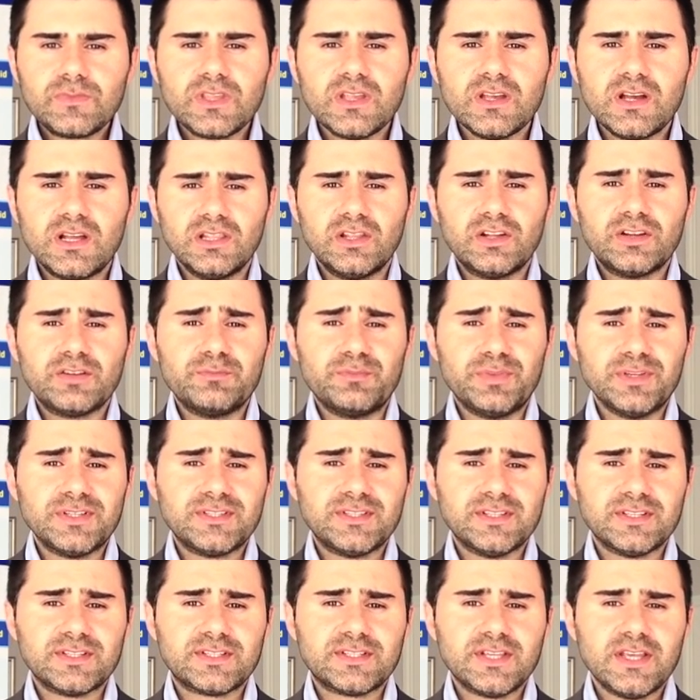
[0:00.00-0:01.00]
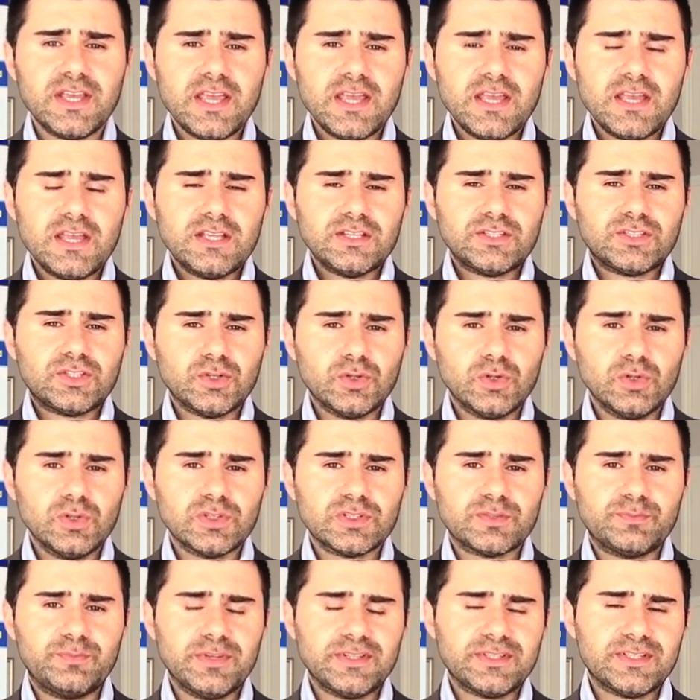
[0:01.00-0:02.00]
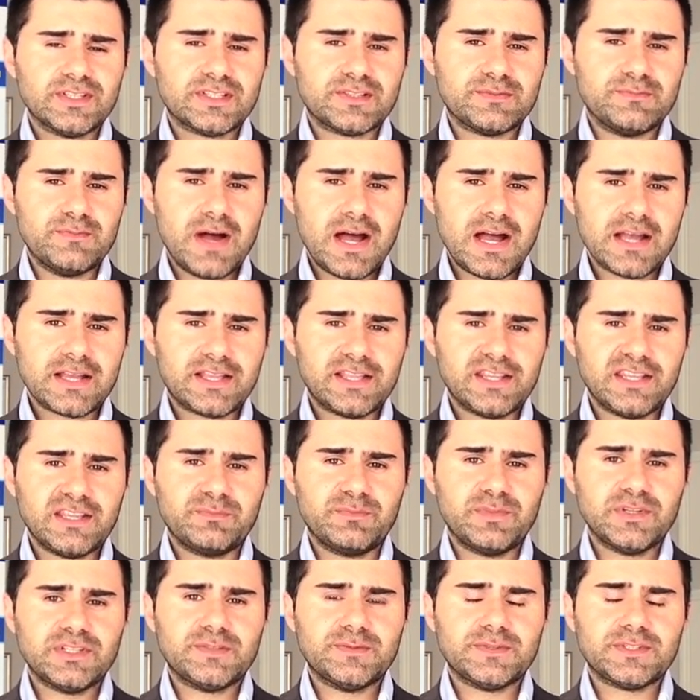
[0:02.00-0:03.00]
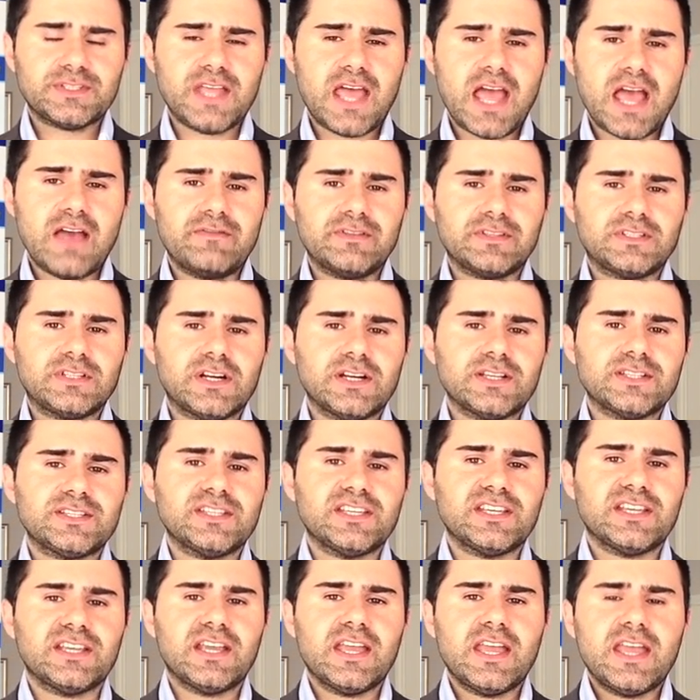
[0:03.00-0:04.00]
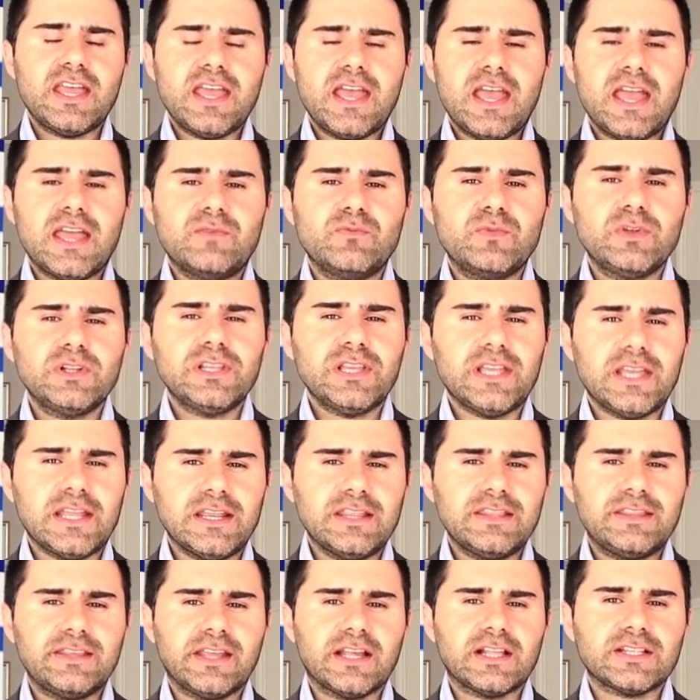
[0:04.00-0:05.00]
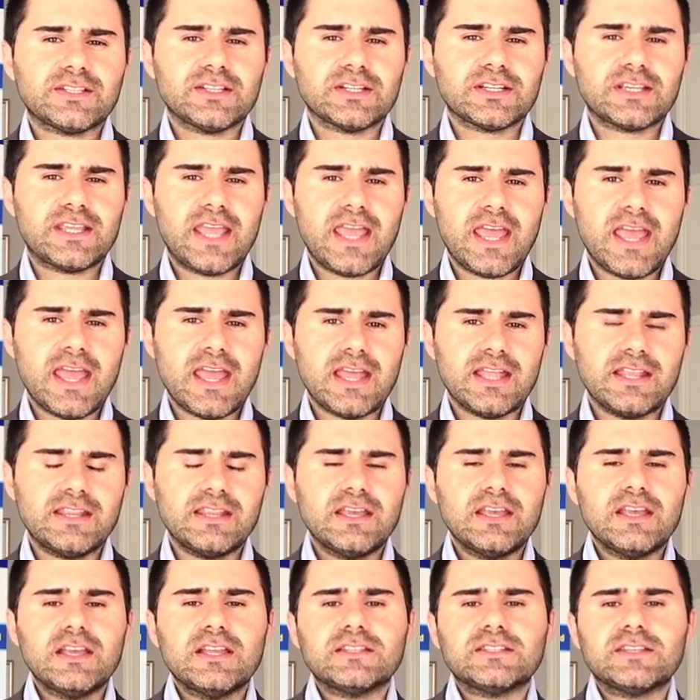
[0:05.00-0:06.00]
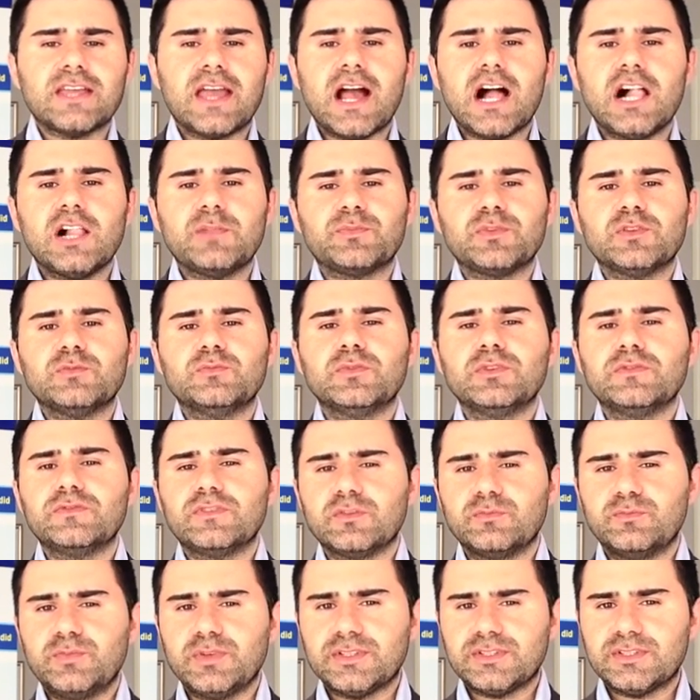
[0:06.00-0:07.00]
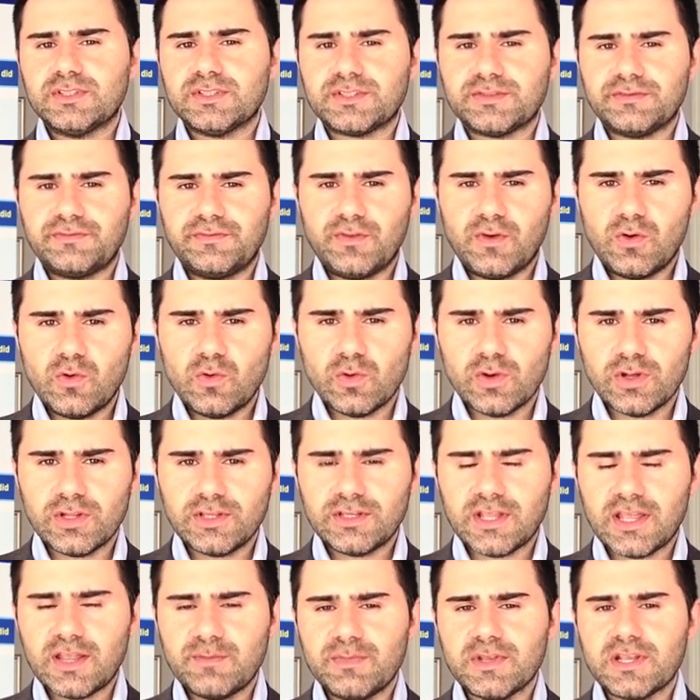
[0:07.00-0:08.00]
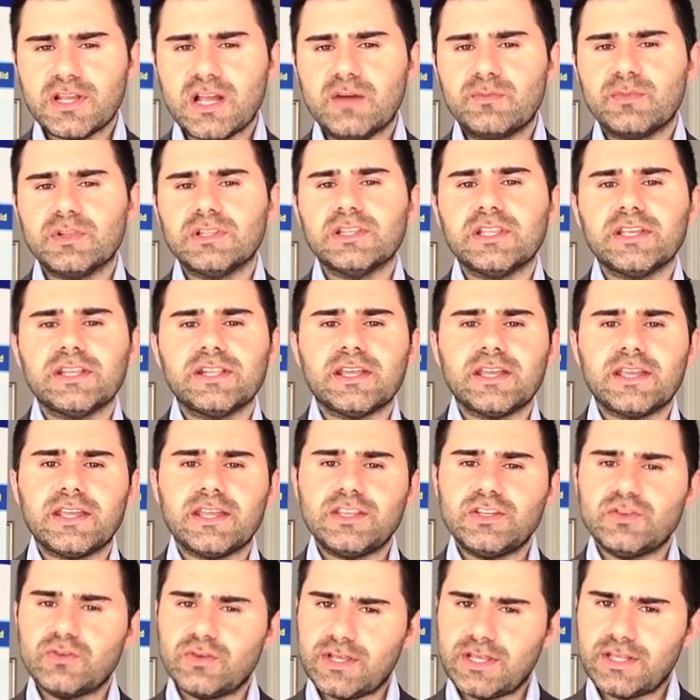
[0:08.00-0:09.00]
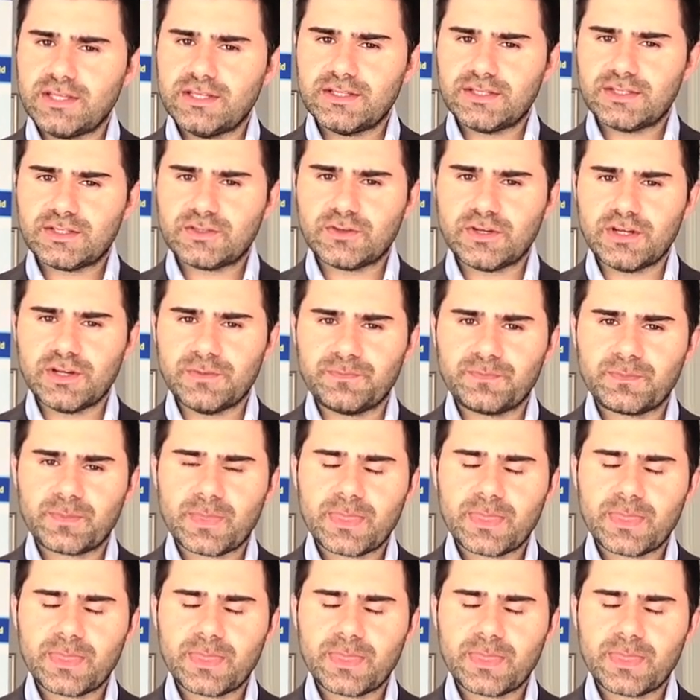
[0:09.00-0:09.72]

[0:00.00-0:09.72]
a lot of business tools, business marketing, business advertising, and really anything else I can to help you move your business forward and become a leader in your industry.